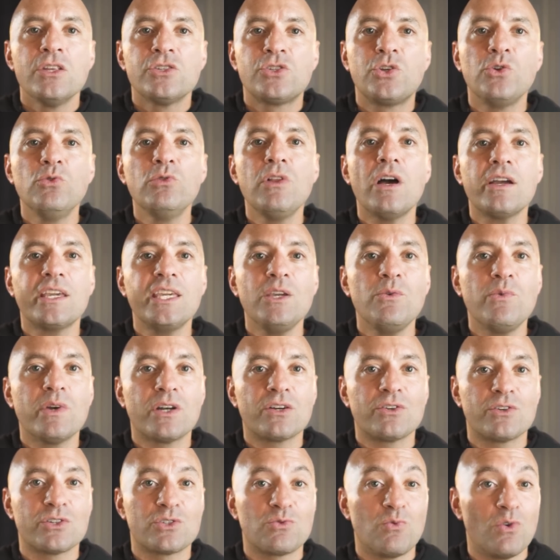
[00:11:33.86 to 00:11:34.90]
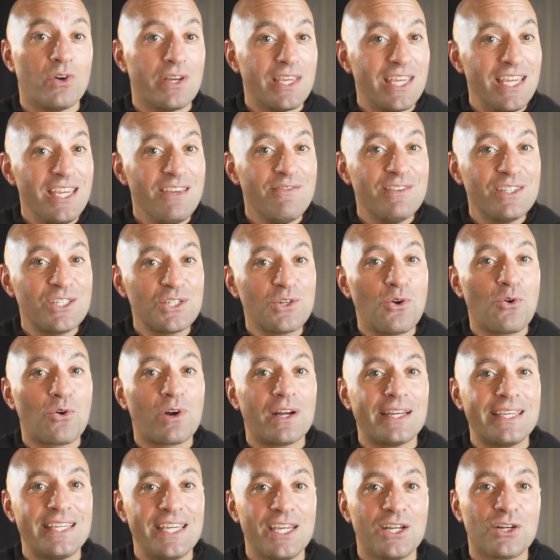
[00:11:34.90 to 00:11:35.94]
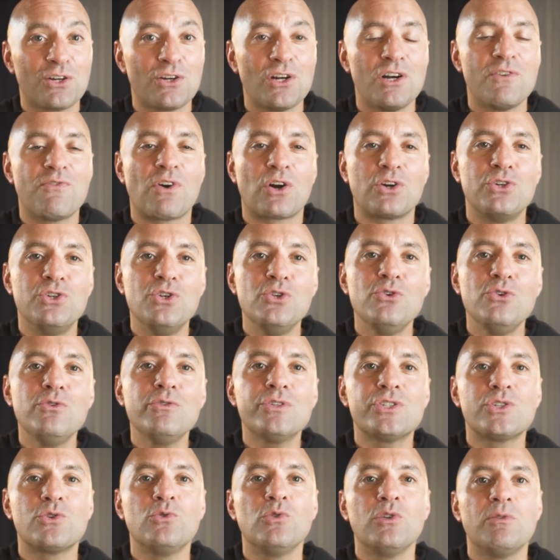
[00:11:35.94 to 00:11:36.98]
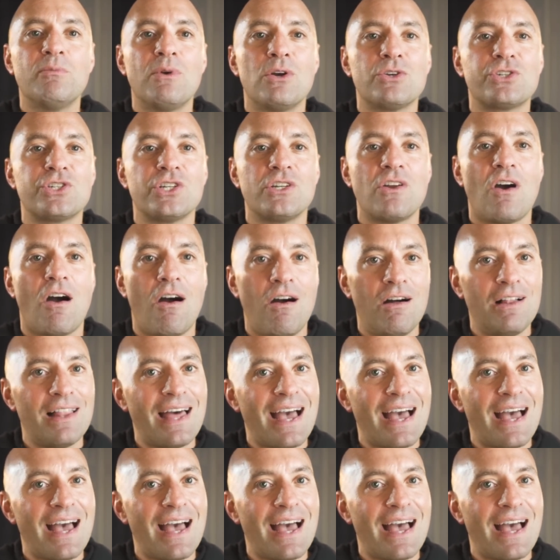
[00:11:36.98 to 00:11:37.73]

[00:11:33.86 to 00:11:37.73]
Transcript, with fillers: Two lucky winners will even score a year of our new School of Motion All